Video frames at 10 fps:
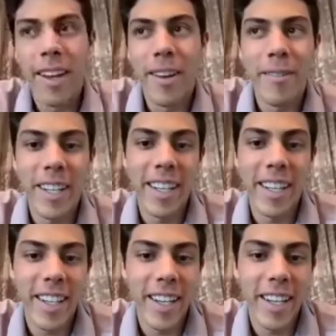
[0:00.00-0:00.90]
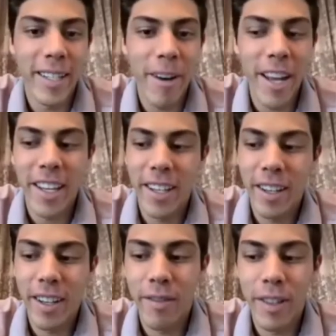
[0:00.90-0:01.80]
mean, he said he's ready and,
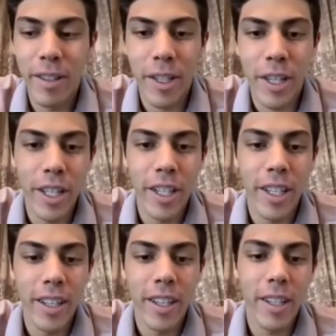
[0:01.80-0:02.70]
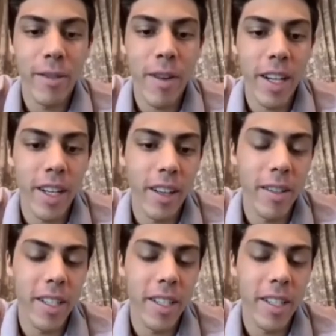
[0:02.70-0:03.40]
and feels good and is ready to go.